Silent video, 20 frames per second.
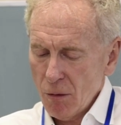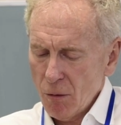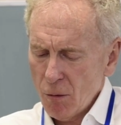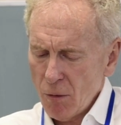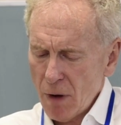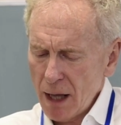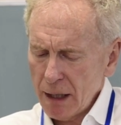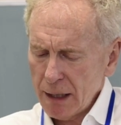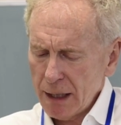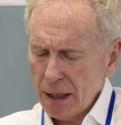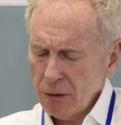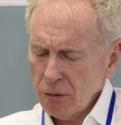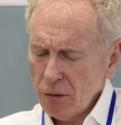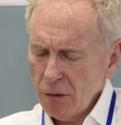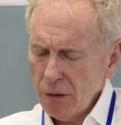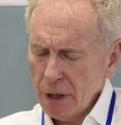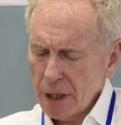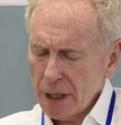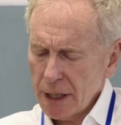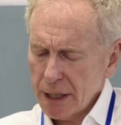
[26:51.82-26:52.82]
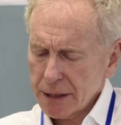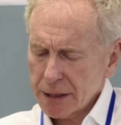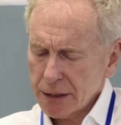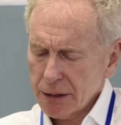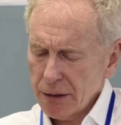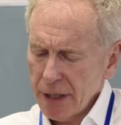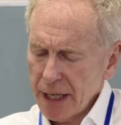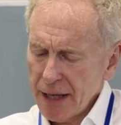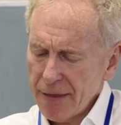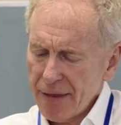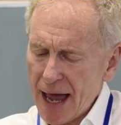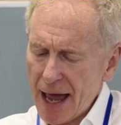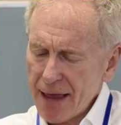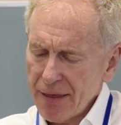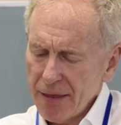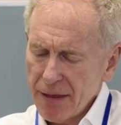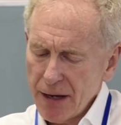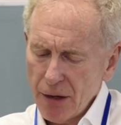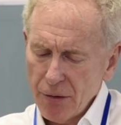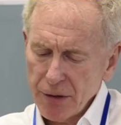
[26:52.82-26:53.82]
While Ellul asserted that
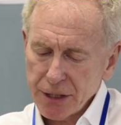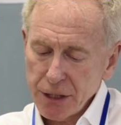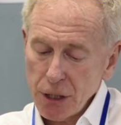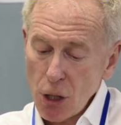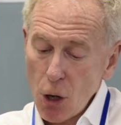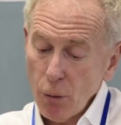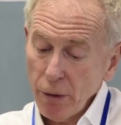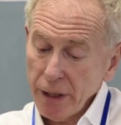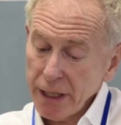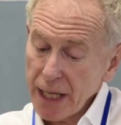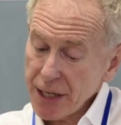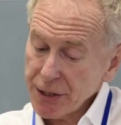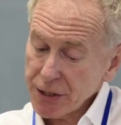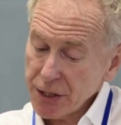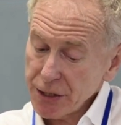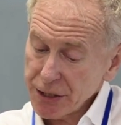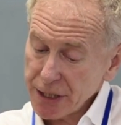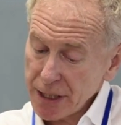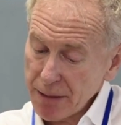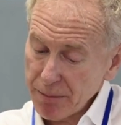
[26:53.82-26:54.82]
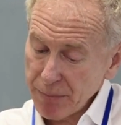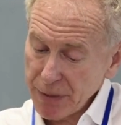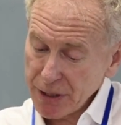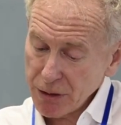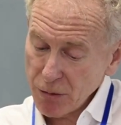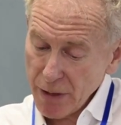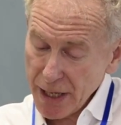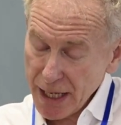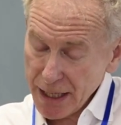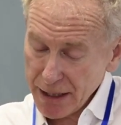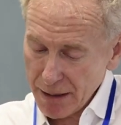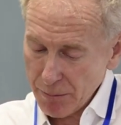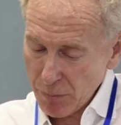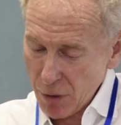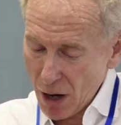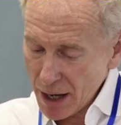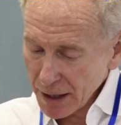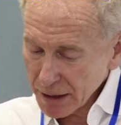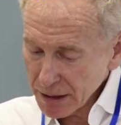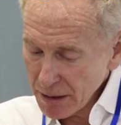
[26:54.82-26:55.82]
there is no relationship between the
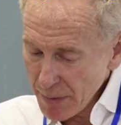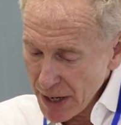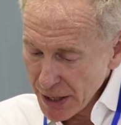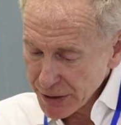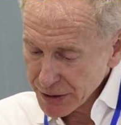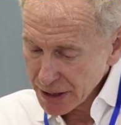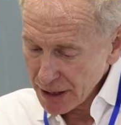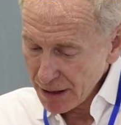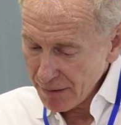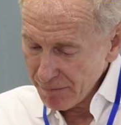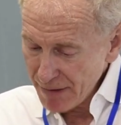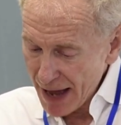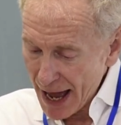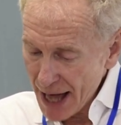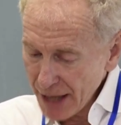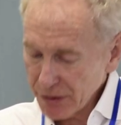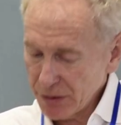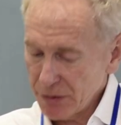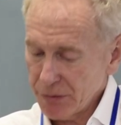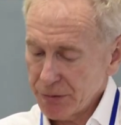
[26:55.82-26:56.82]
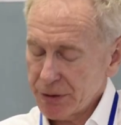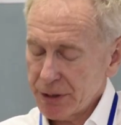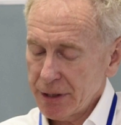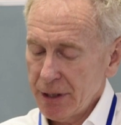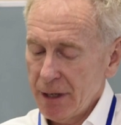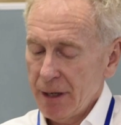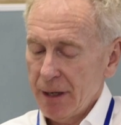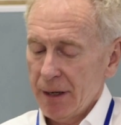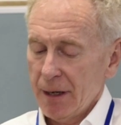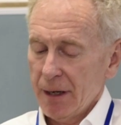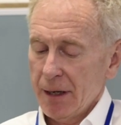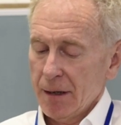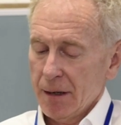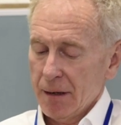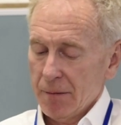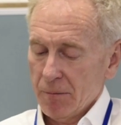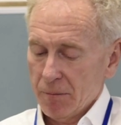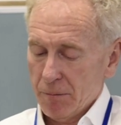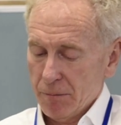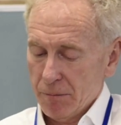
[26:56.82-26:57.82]
proclamation of values,
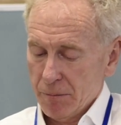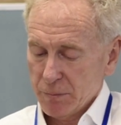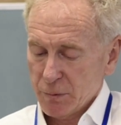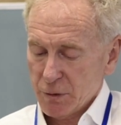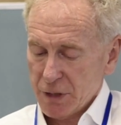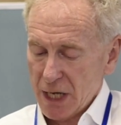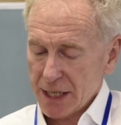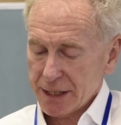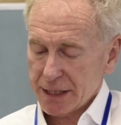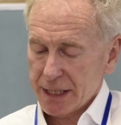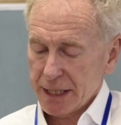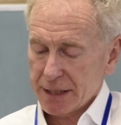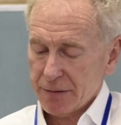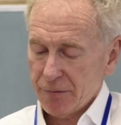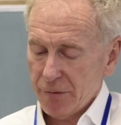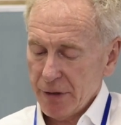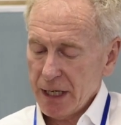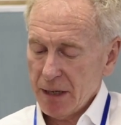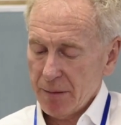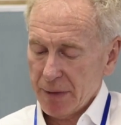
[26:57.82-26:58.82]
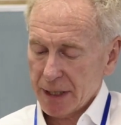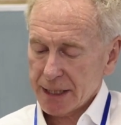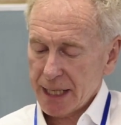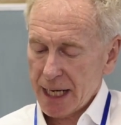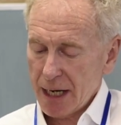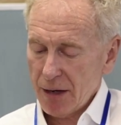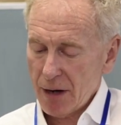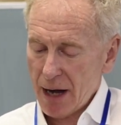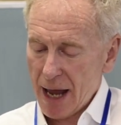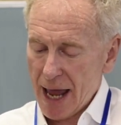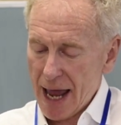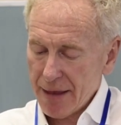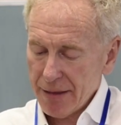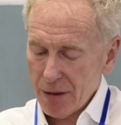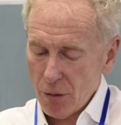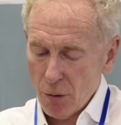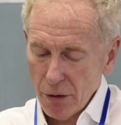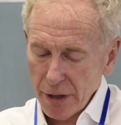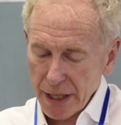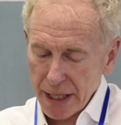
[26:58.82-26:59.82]
justice, freedom, etc., and
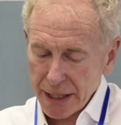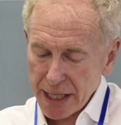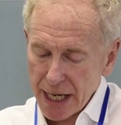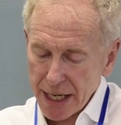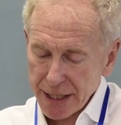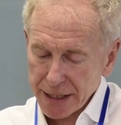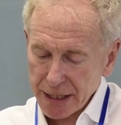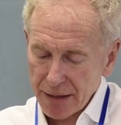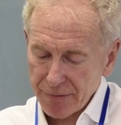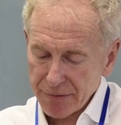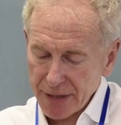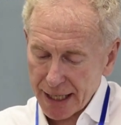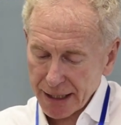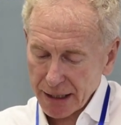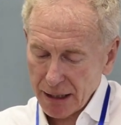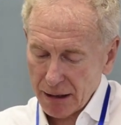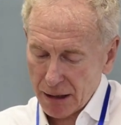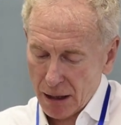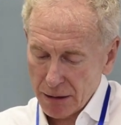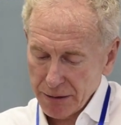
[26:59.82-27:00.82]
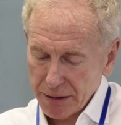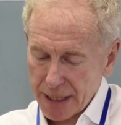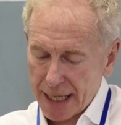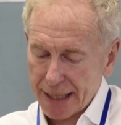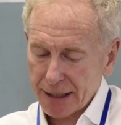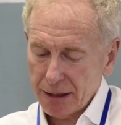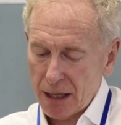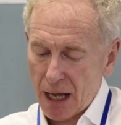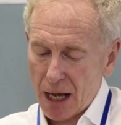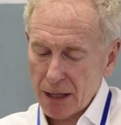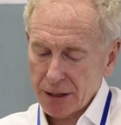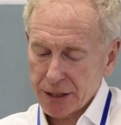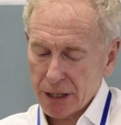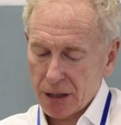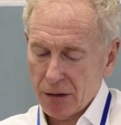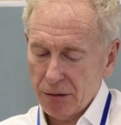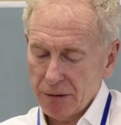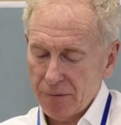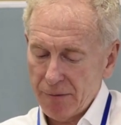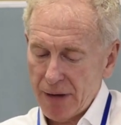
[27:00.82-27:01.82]
the orientation of
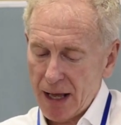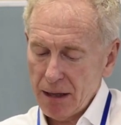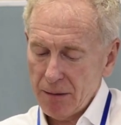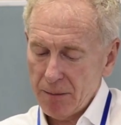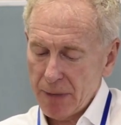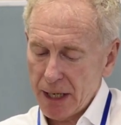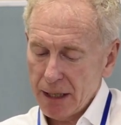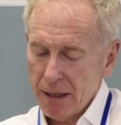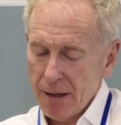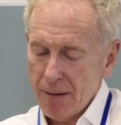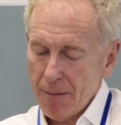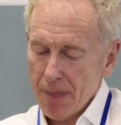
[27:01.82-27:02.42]
technological development,